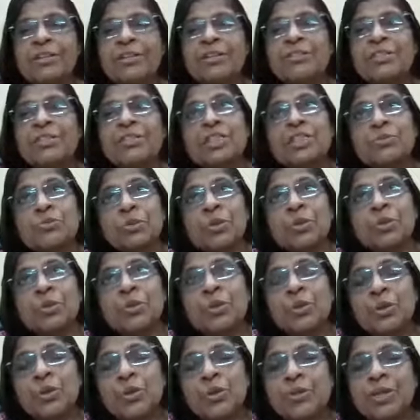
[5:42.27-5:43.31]
we just want to
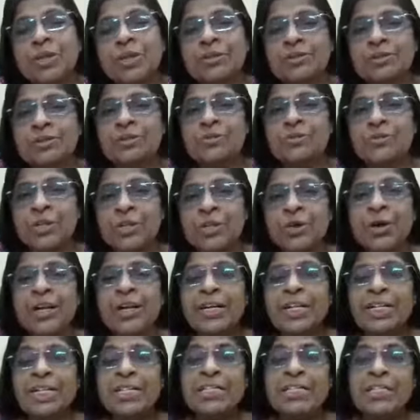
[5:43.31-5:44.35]
look. So we call
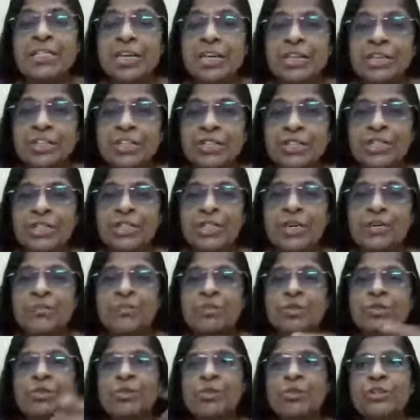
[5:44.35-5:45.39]
it as
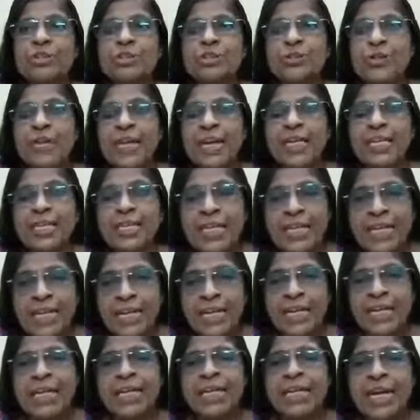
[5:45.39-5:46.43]
darshanam. You also get the
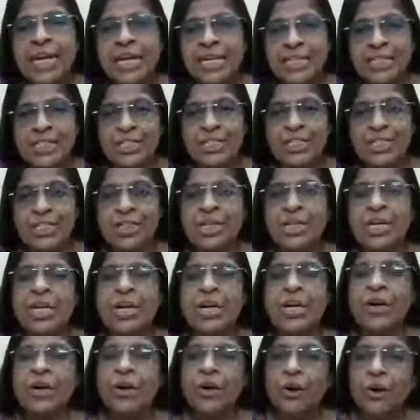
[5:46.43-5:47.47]
healing energy
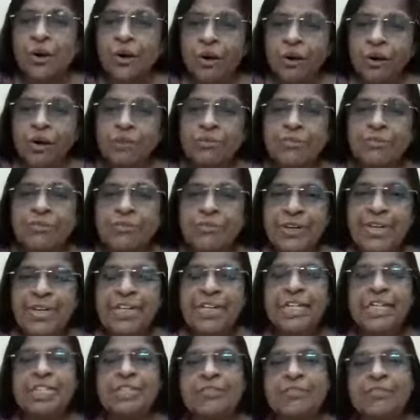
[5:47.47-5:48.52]
of
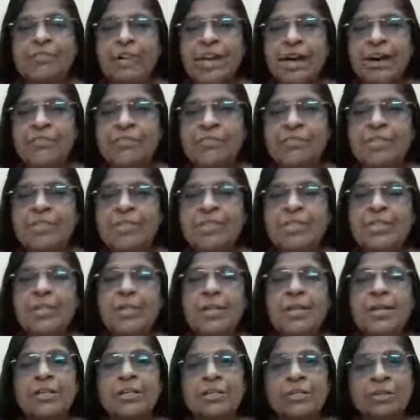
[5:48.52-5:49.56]
various flowers,
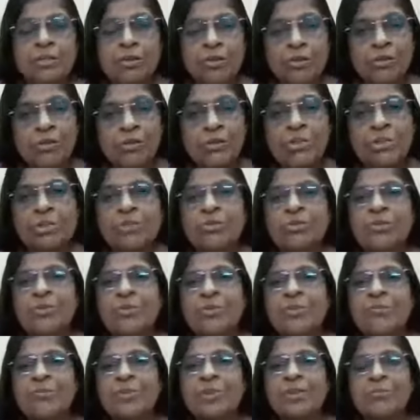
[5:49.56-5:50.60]

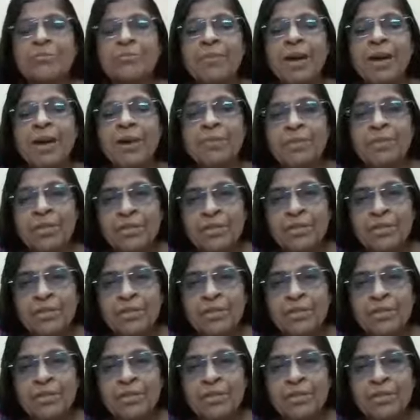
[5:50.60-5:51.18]
also by